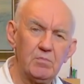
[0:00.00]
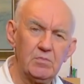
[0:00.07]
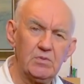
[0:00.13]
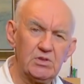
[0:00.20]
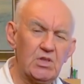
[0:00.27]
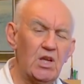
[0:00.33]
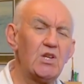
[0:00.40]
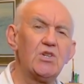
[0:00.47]

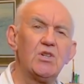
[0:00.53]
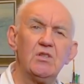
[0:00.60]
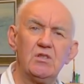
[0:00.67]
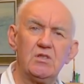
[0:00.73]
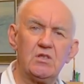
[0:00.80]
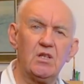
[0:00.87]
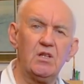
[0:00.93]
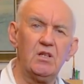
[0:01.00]

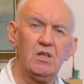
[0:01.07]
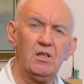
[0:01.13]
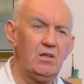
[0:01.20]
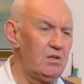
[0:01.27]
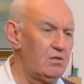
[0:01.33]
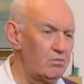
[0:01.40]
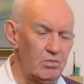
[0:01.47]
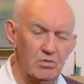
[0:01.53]
stations
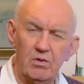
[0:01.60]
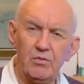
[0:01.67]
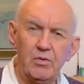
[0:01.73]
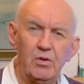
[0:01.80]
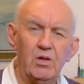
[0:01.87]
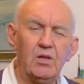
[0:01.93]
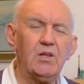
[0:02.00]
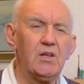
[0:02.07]
in wherever you
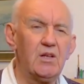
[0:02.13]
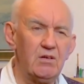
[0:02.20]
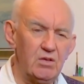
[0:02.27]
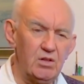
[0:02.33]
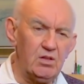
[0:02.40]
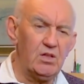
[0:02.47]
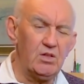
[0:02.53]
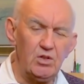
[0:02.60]
like,
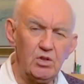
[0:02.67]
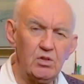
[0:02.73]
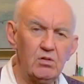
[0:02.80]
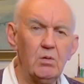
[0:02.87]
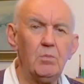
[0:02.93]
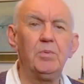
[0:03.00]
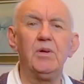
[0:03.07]
in Europe,